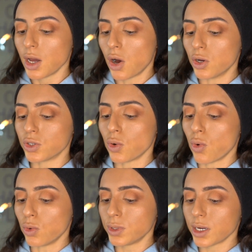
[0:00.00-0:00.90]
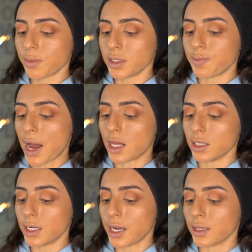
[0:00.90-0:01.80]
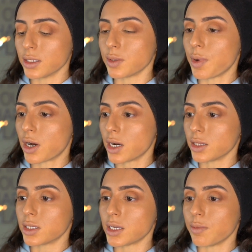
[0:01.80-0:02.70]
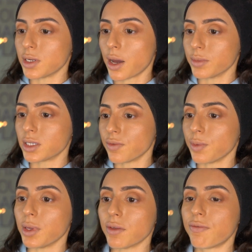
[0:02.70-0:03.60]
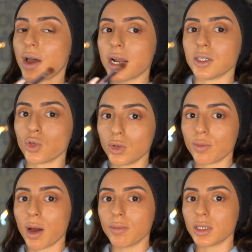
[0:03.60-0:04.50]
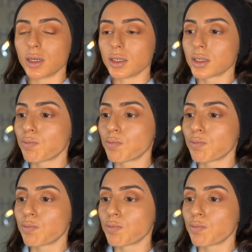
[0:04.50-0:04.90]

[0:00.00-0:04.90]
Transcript: Also holding up this palette and this mirror at the same time is giving me the fattest shoulder pump under this